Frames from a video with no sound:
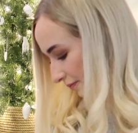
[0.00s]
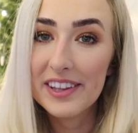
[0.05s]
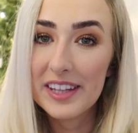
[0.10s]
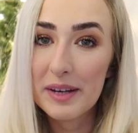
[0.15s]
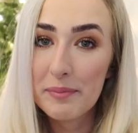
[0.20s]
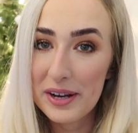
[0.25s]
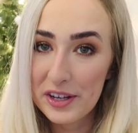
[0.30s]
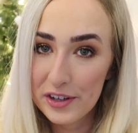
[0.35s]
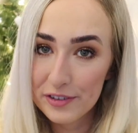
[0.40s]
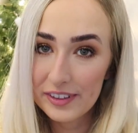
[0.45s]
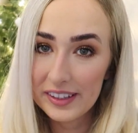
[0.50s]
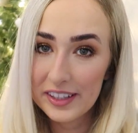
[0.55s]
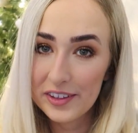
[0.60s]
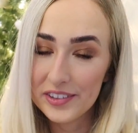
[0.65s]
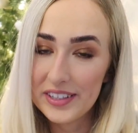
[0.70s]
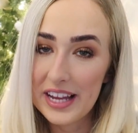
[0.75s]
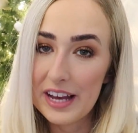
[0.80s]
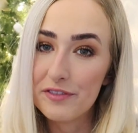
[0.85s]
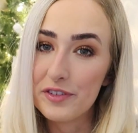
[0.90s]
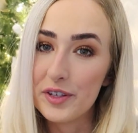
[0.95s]
And then my other
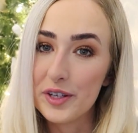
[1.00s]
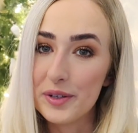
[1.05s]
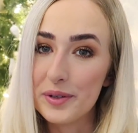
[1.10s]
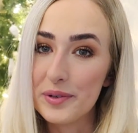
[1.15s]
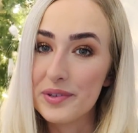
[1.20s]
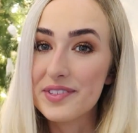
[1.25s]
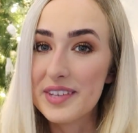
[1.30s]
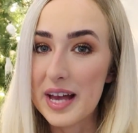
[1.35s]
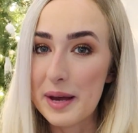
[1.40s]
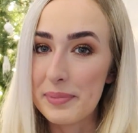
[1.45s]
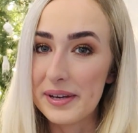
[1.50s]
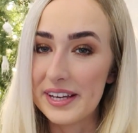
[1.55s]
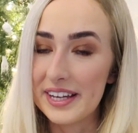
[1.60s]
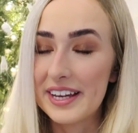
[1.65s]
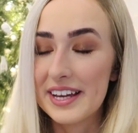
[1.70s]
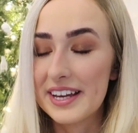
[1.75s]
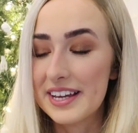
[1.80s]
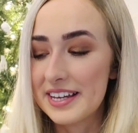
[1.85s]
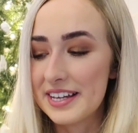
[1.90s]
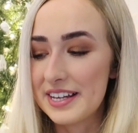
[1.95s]
little nephew,
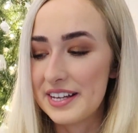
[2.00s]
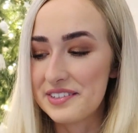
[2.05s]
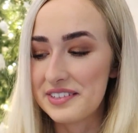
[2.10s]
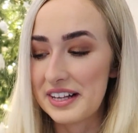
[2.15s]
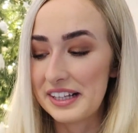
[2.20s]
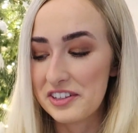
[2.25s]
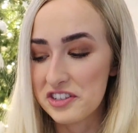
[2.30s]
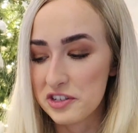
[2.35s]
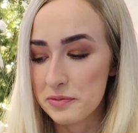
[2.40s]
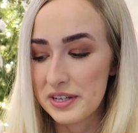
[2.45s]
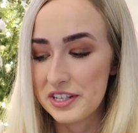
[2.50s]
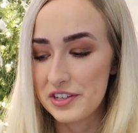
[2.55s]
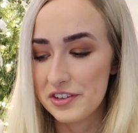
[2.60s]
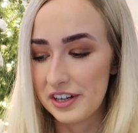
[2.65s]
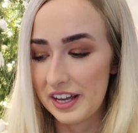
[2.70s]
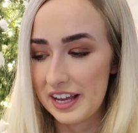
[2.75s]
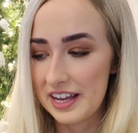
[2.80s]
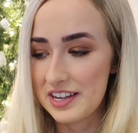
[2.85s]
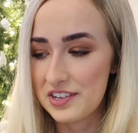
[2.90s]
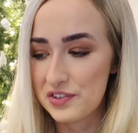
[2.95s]
Sebi, he's a little bit
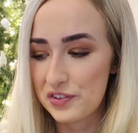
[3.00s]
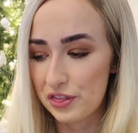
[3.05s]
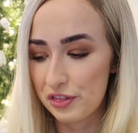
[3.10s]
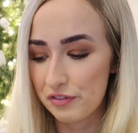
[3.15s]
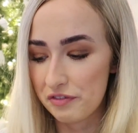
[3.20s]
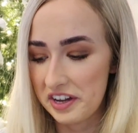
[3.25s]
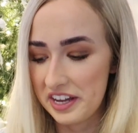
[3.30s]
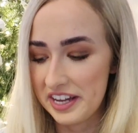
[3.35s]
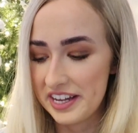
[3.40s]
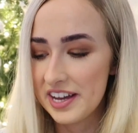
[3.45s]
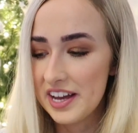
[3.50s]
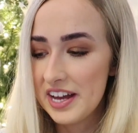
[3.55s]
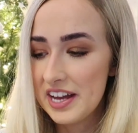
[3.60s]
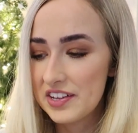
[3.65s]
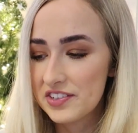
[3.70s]
younger, he's three.